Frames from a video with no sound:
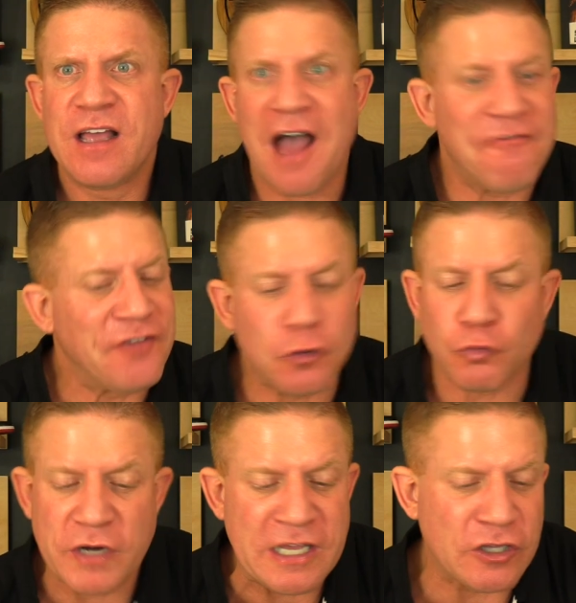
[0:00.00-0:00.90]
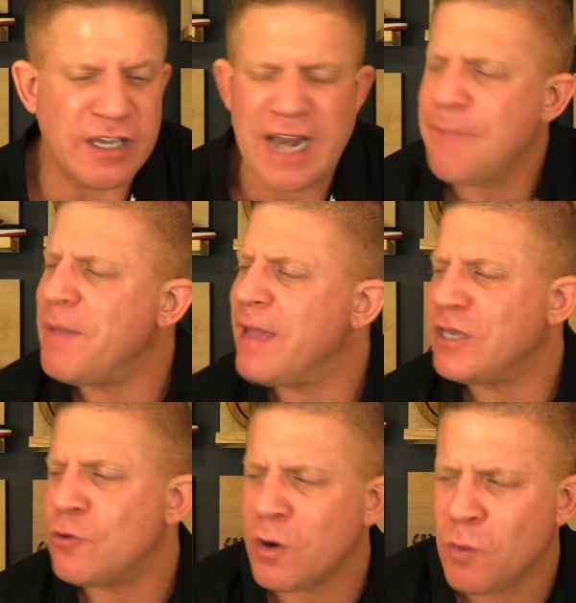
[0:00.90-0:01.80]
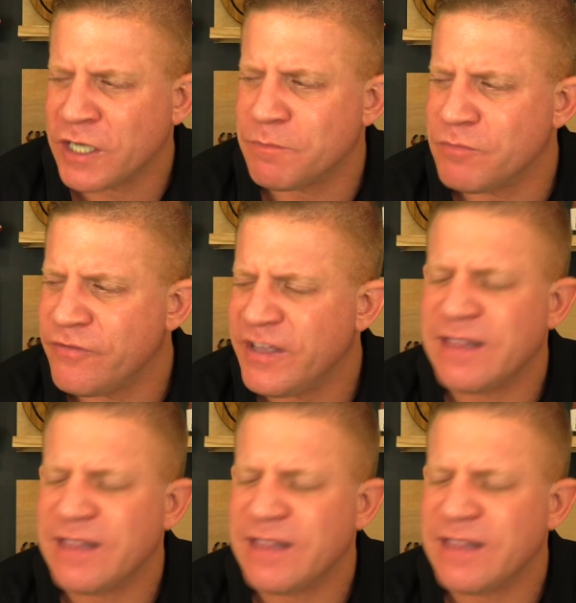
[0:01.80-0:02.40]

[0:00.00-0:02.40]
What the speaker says: I feel real good. Hey, baby, you want to watch a movie?